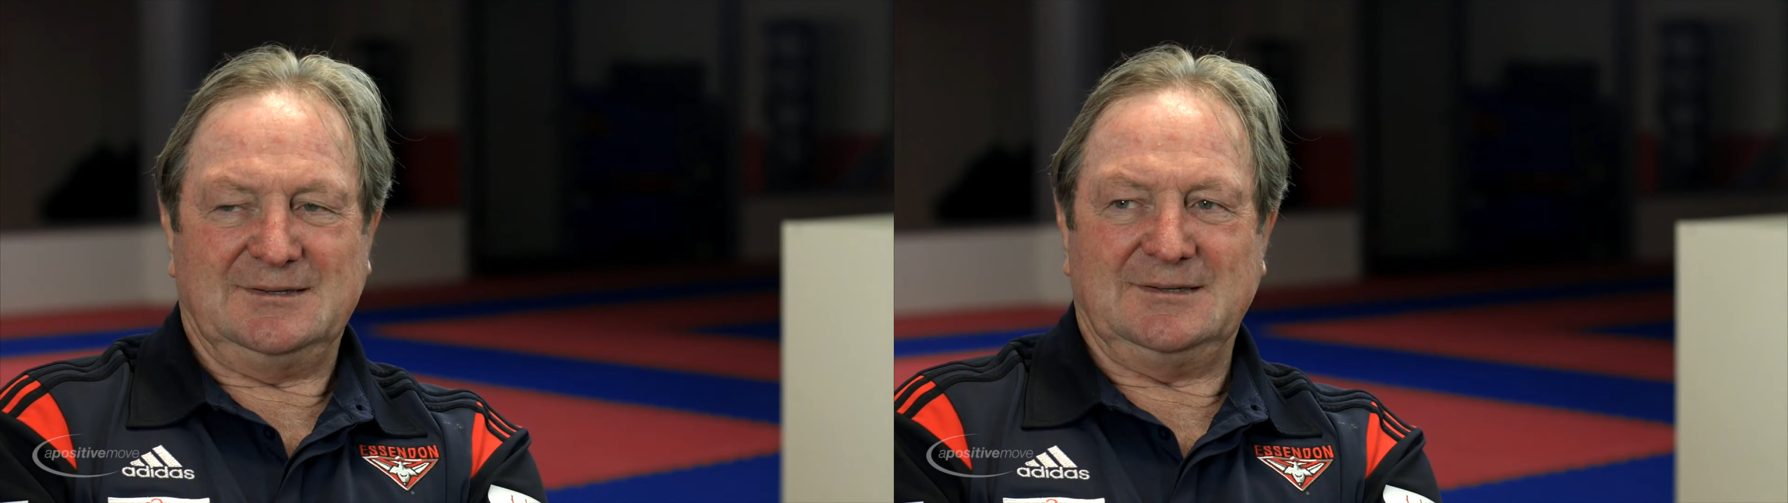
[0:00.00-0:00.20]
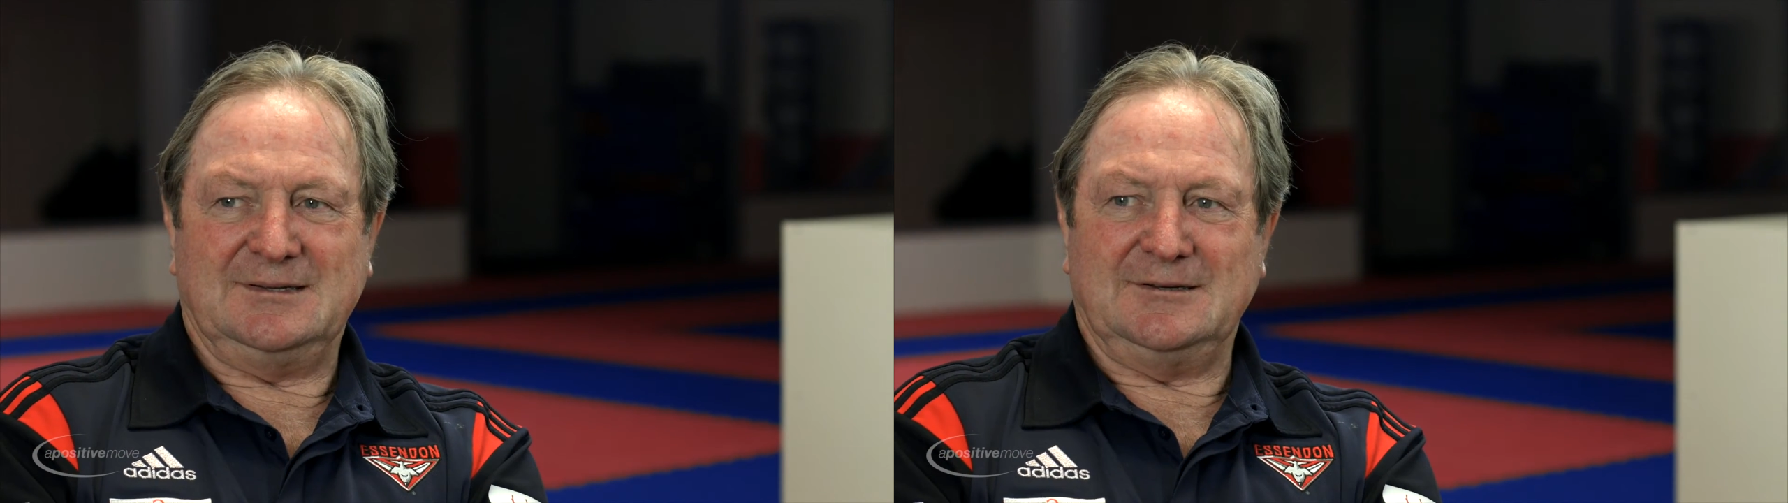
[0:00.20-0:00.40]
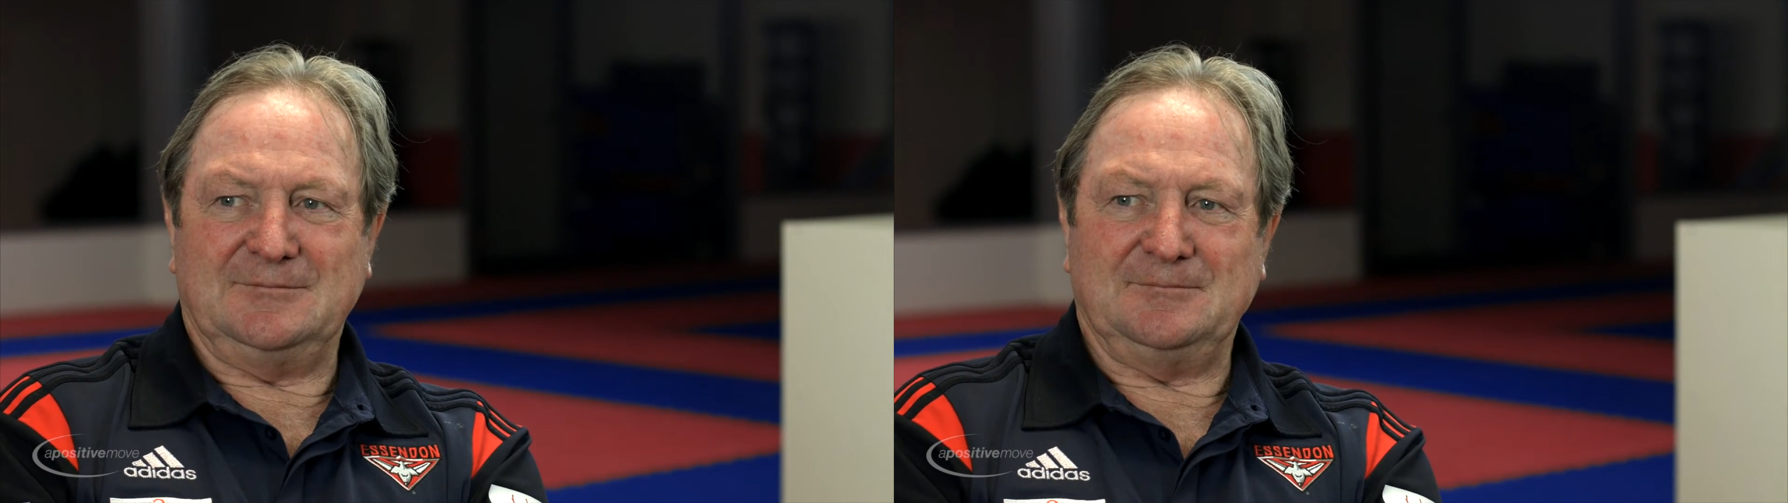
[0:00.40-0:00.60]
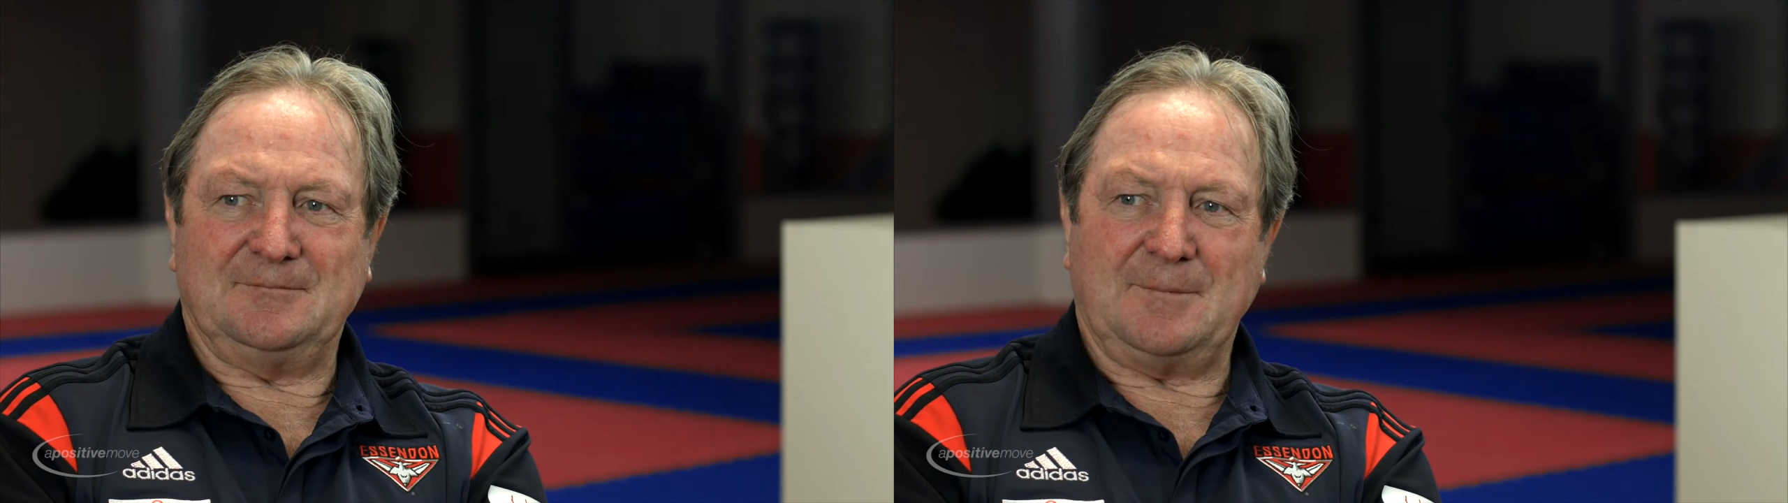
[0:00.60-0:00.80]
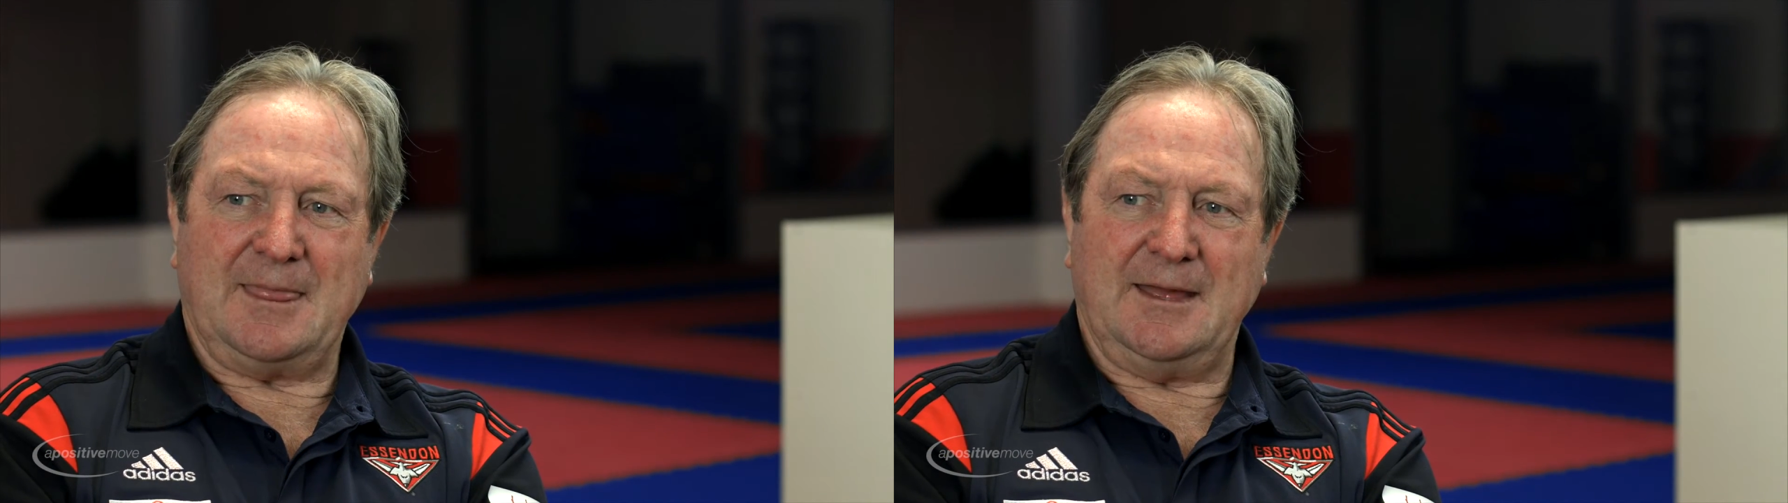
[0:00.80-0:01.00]

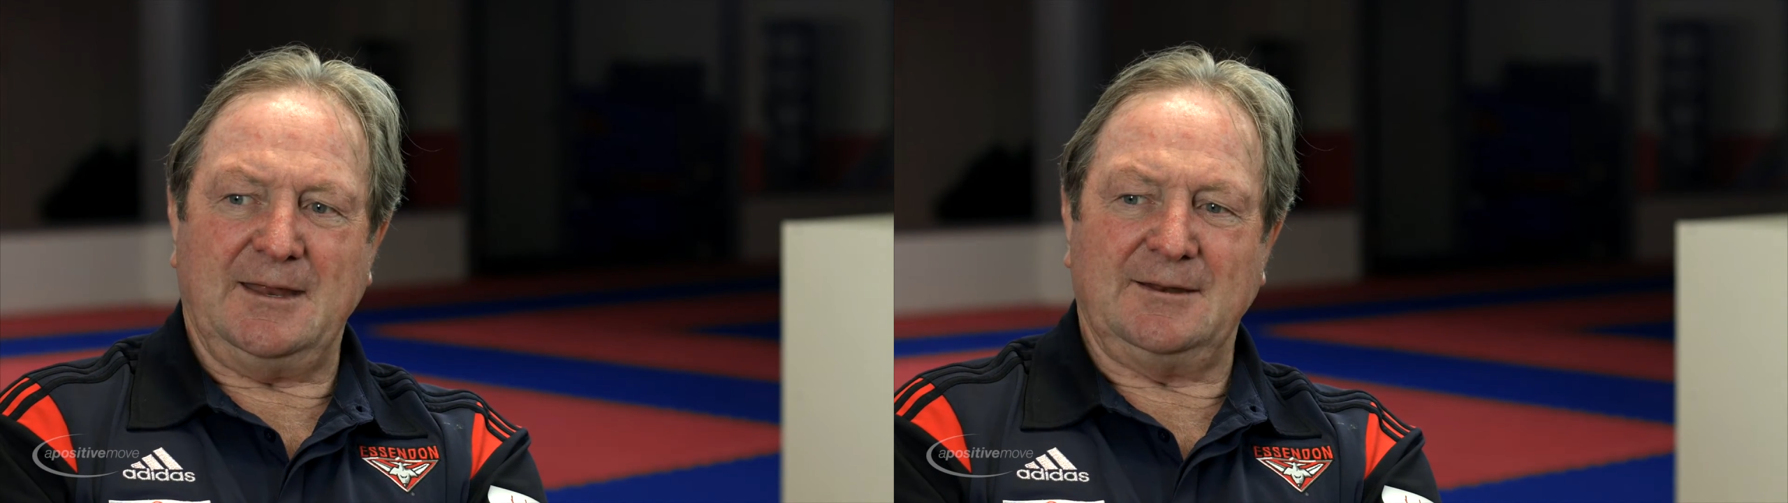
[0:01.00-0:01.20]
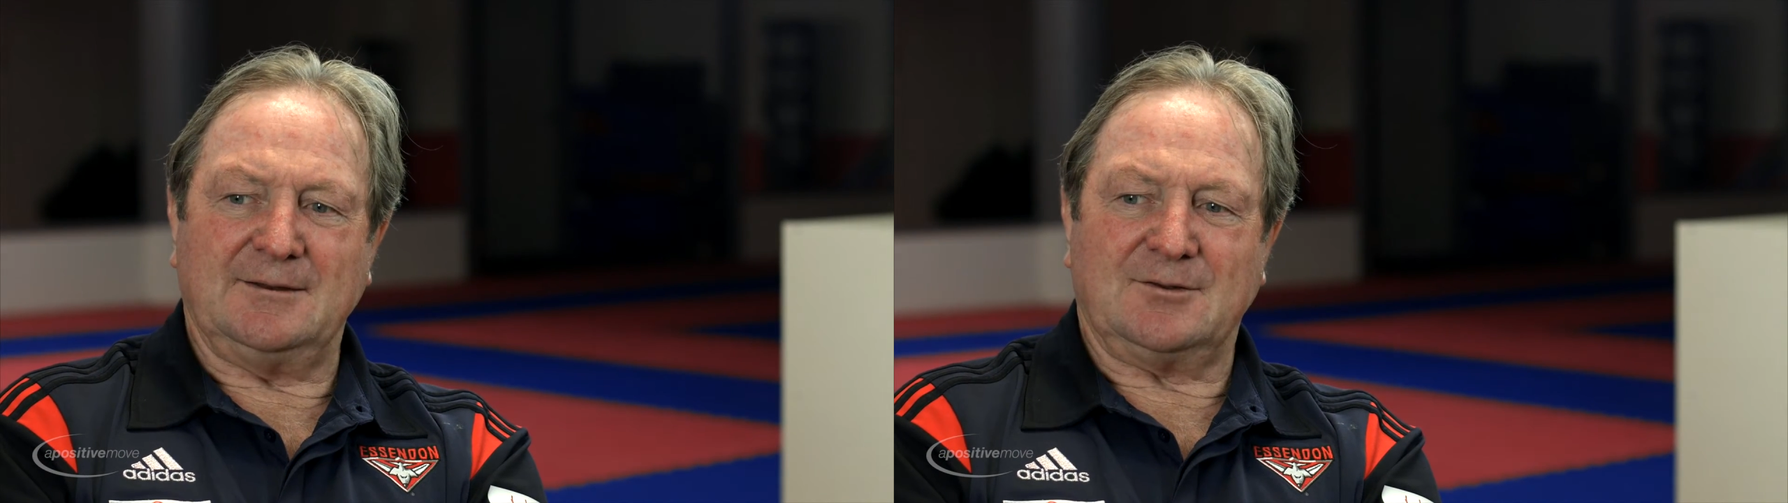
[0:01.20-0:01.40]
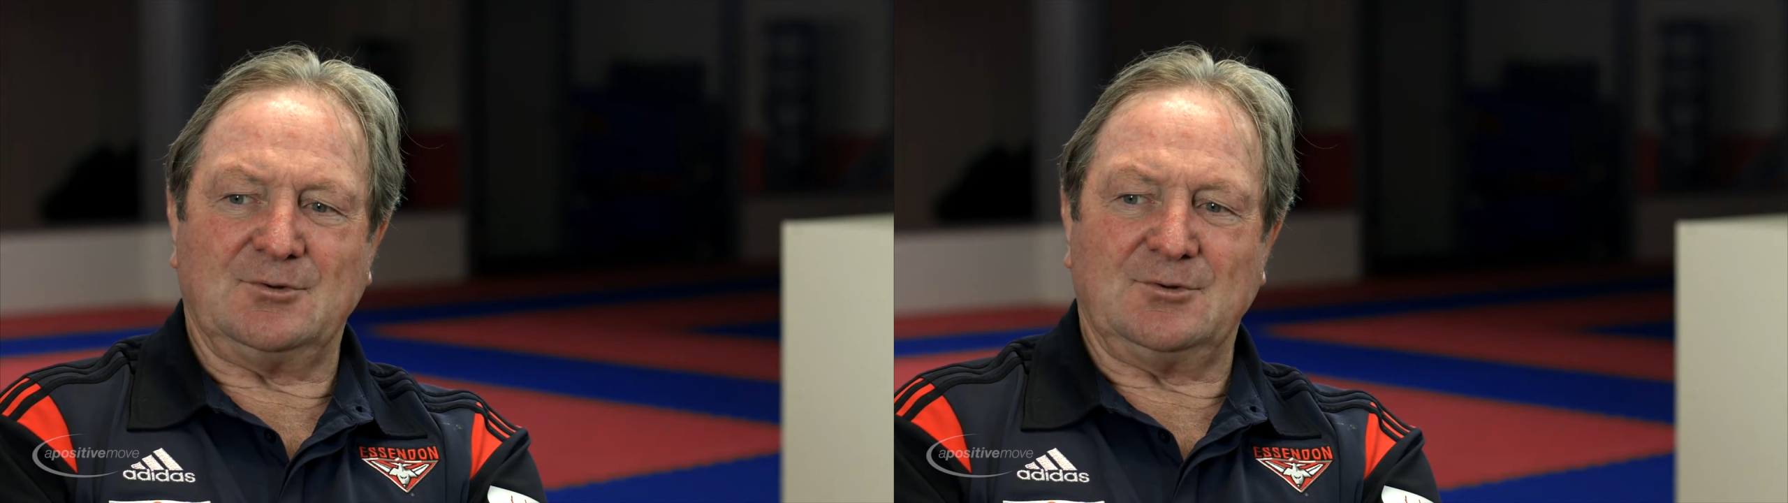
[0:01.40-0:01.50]
and of